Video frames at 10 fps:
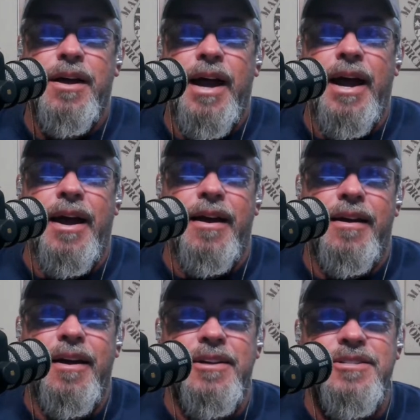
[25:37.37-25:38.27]
And
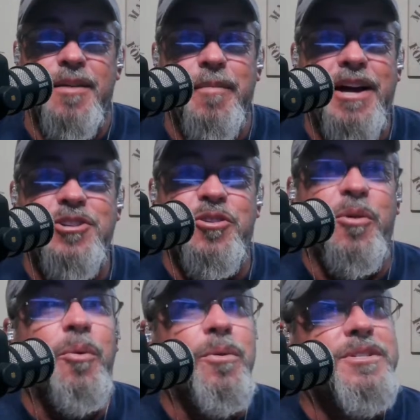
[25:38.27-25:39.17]
he said master
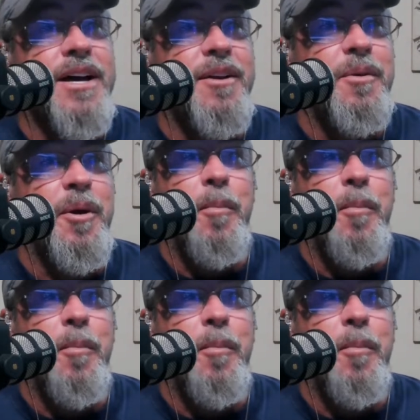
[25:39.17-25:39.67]
course. I don't know,